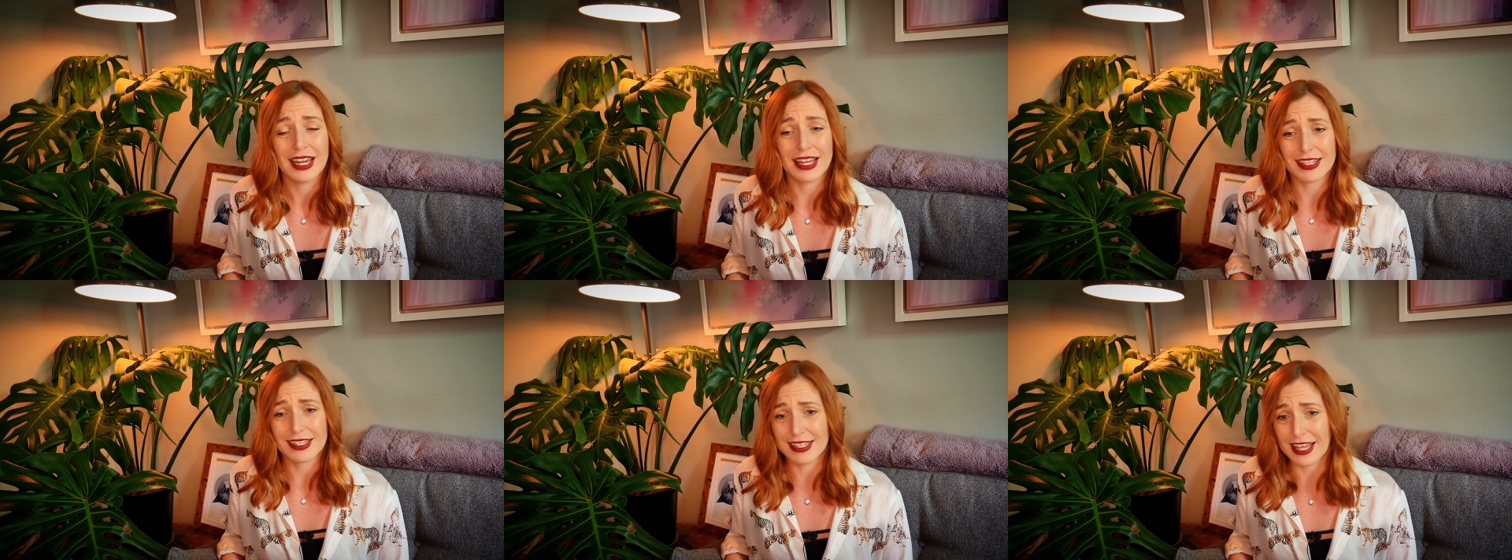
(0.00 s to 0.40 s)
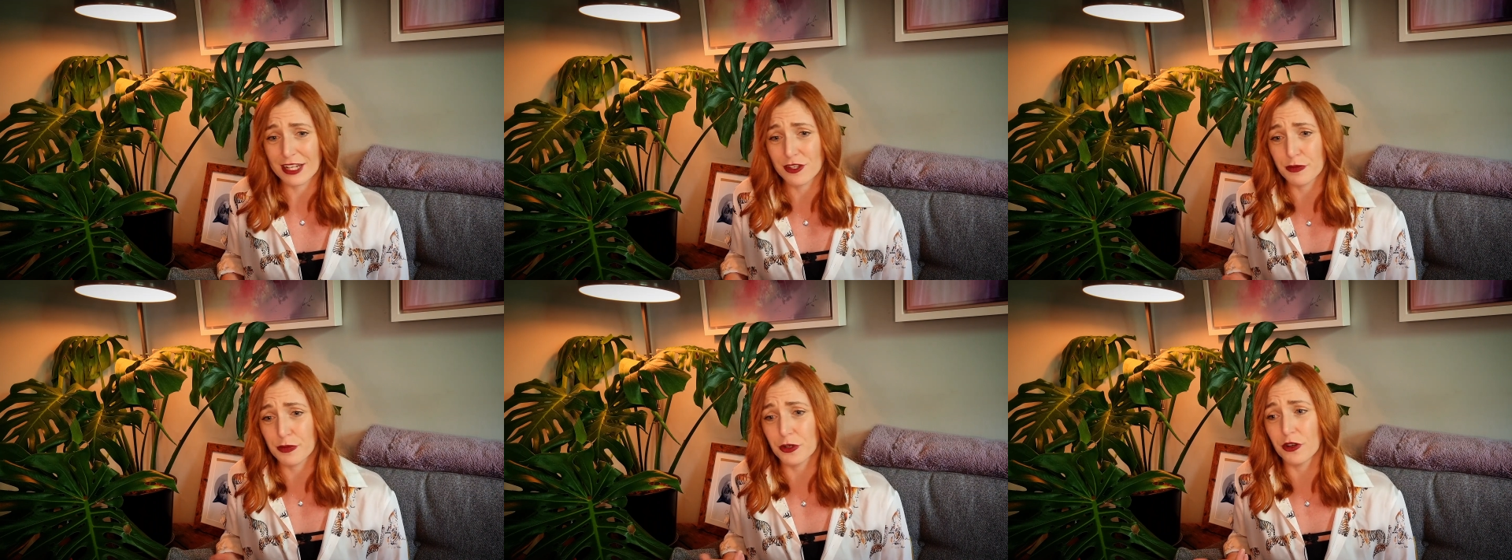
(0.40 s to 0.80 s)
it's
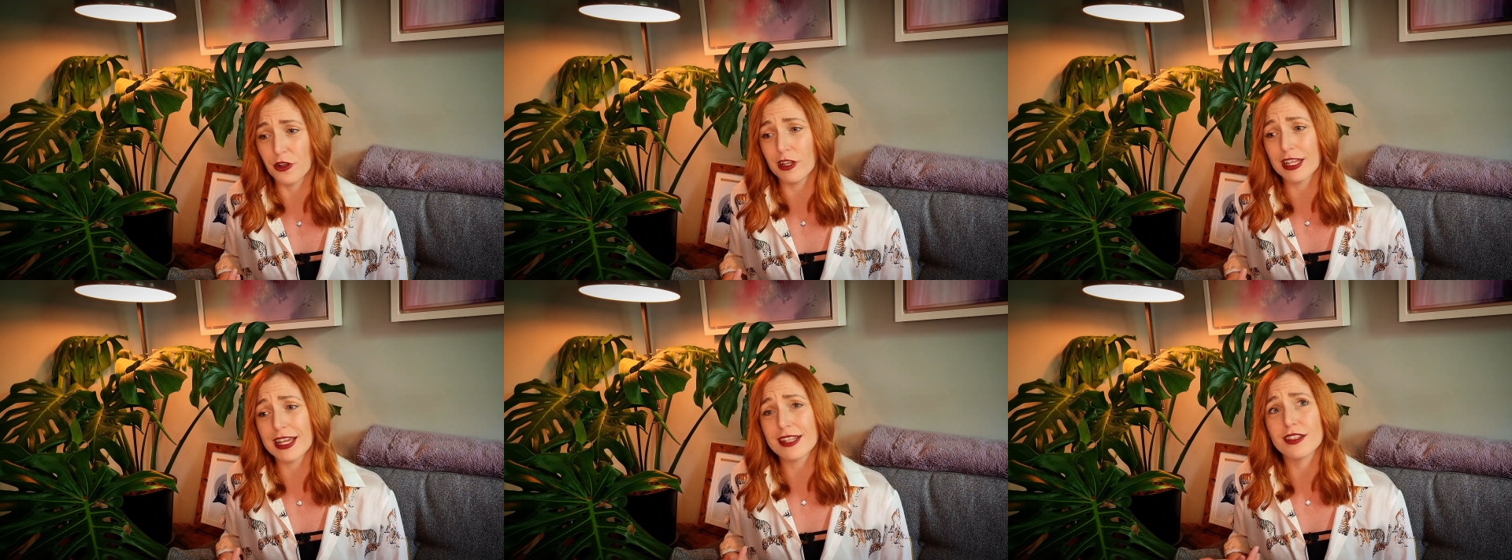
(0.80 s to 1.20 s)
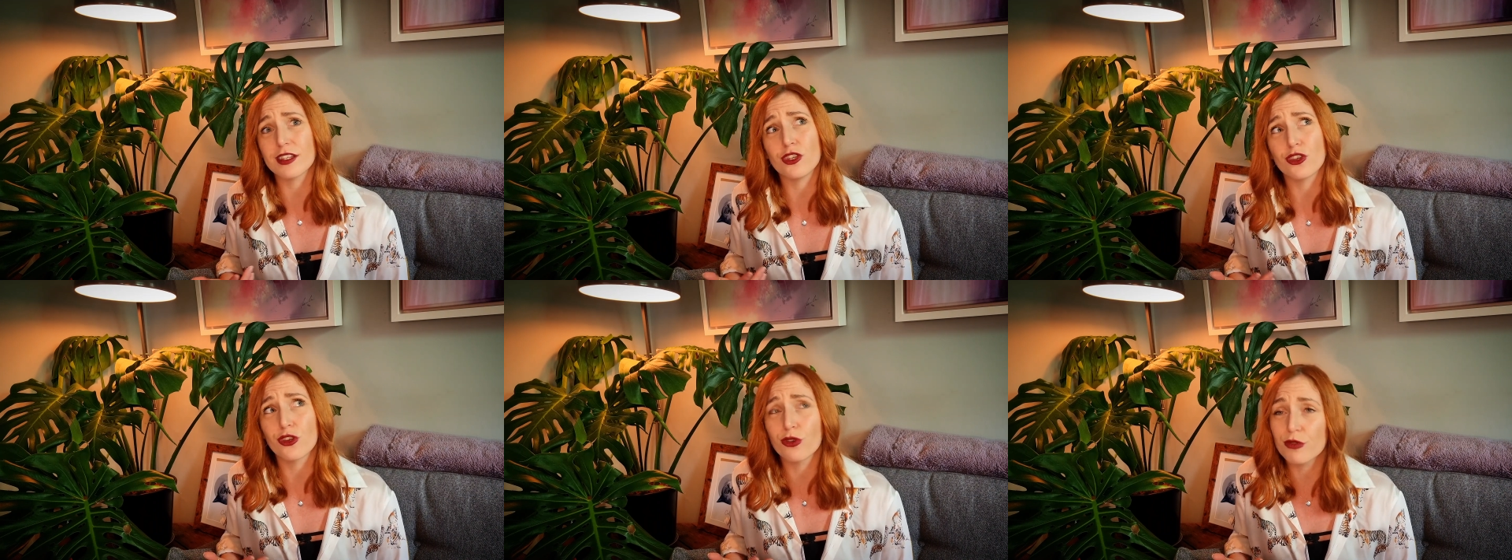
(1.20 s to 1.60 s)
legible, it's
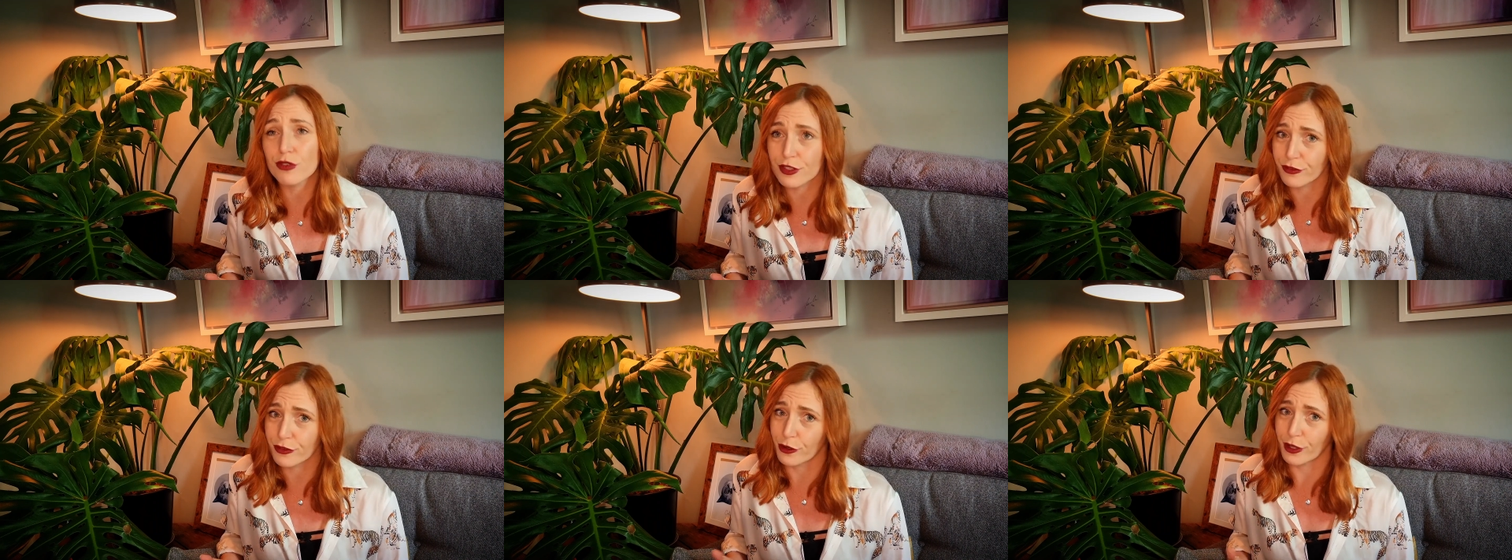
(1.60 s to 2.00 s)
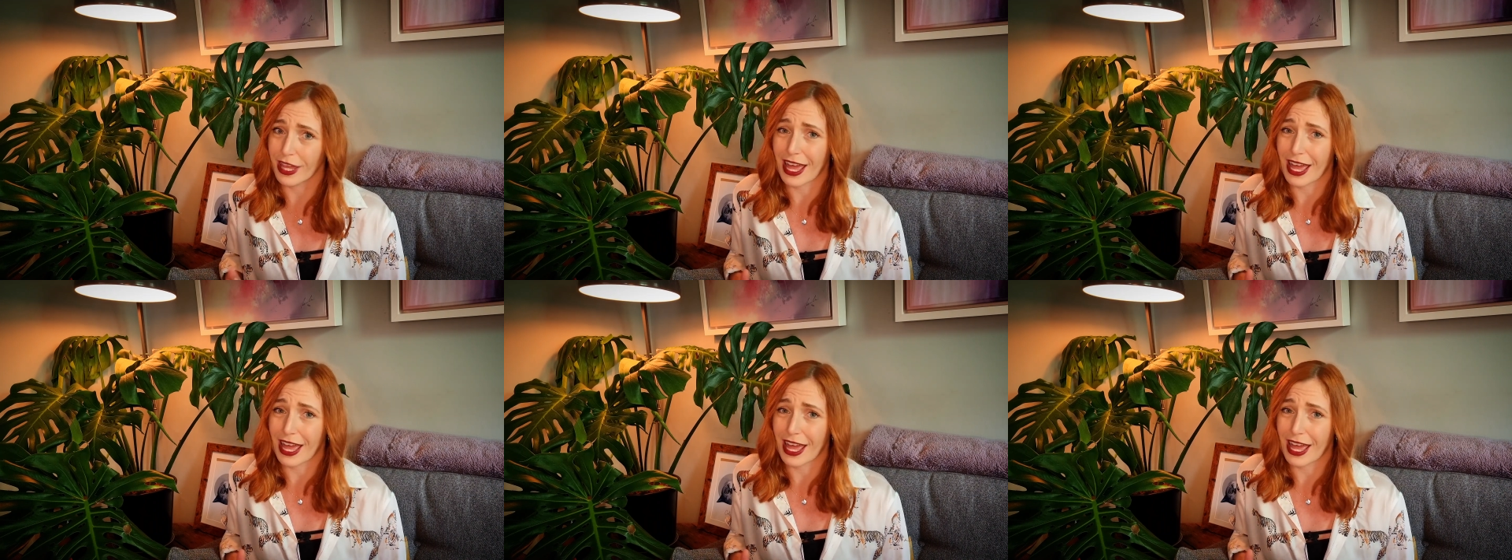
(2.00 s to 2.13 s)
useful,